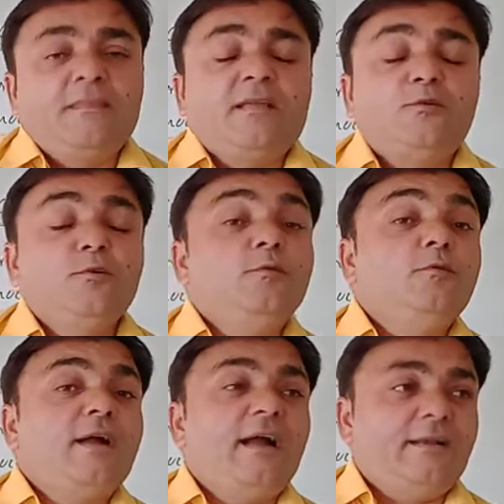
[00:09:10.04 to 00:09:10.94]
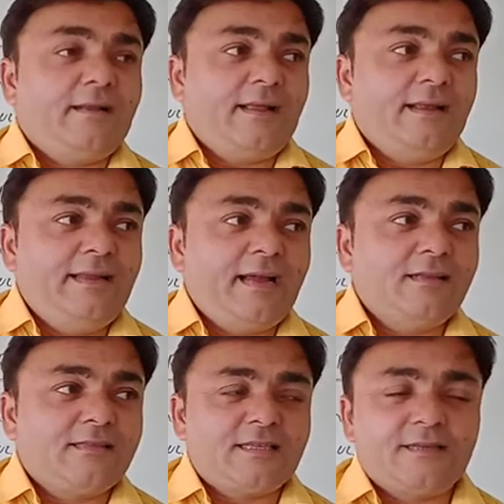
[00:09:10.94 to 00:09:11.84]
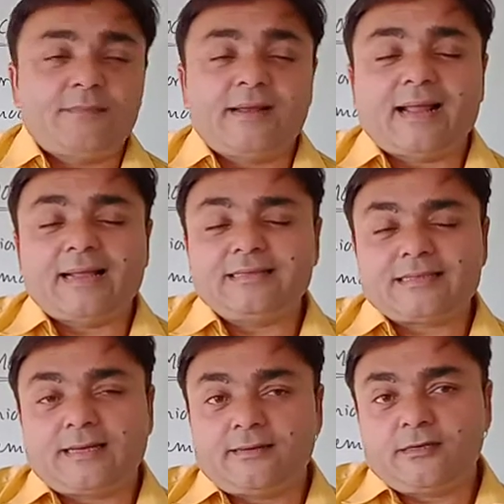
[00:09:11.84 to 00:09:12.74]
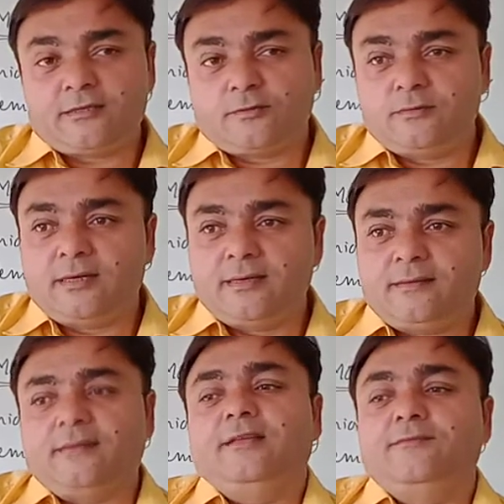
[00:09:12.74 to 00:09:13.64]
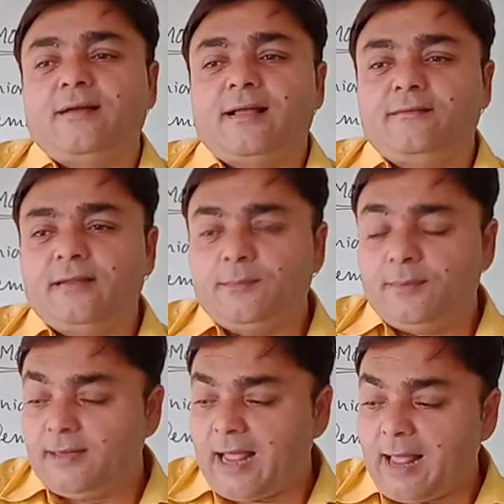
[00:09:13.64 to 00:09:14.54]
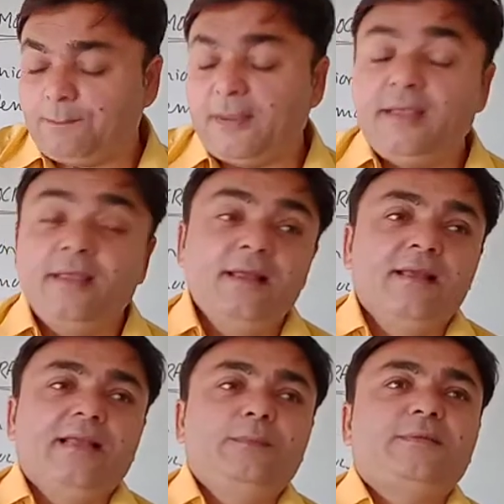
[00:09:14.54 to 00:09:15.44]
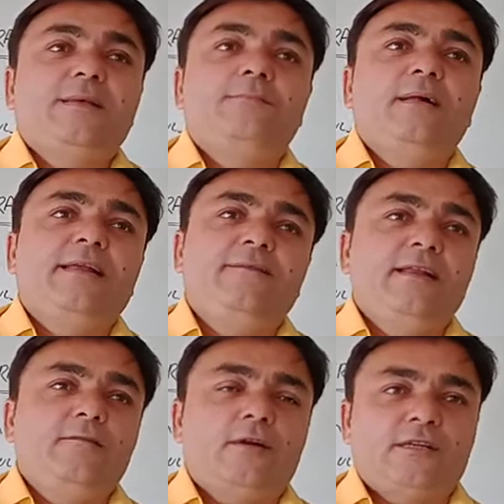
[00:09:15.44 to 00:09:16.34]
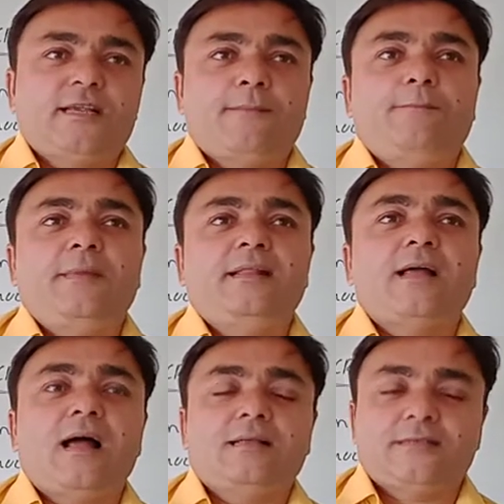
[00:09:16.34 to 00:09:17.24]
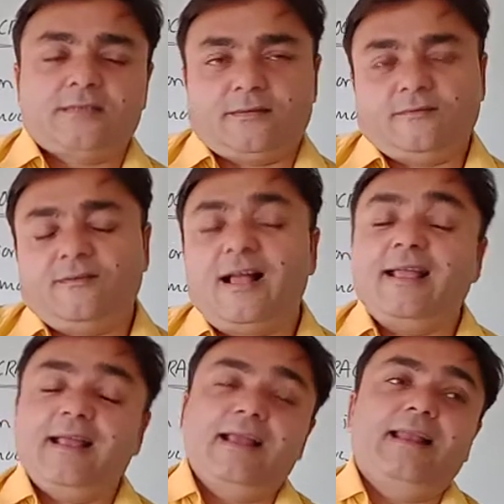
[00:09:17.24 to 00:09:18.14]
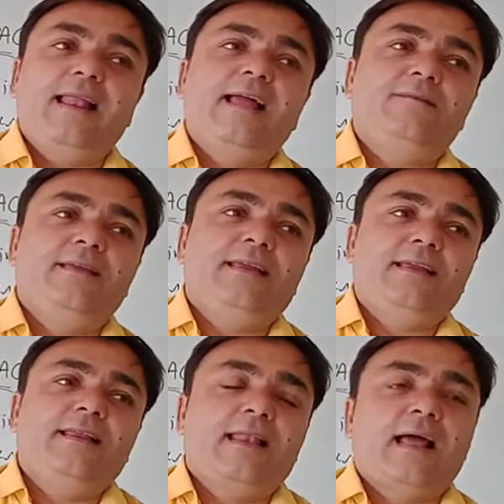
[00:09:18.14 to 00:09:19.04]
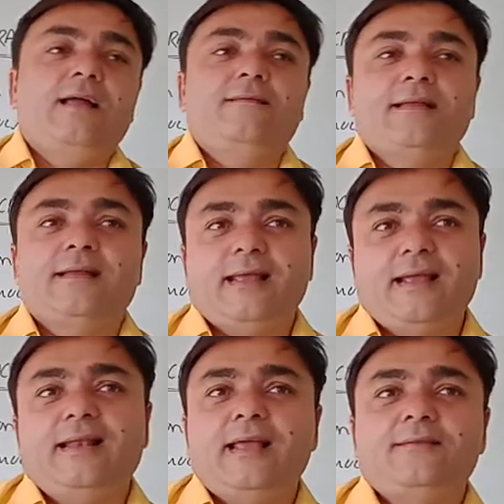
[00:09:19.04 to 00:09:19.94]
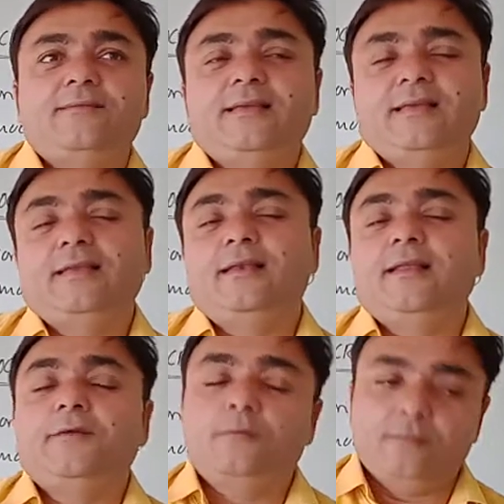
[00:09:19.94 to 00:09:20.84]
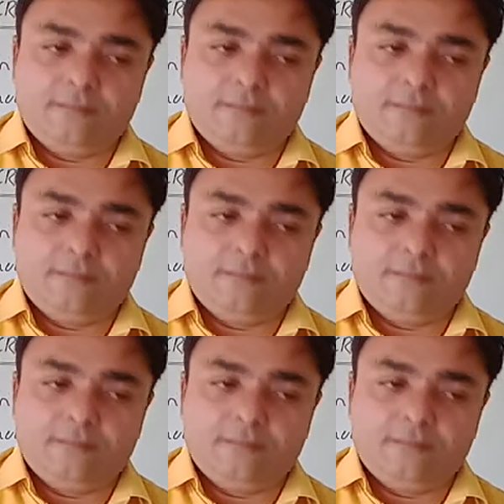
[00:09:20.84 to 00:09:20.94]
Do you get any answer, my 9th standard student? If I will be happy if somebody will WhatsApp me the answer. Why LIV is live and LIV is live?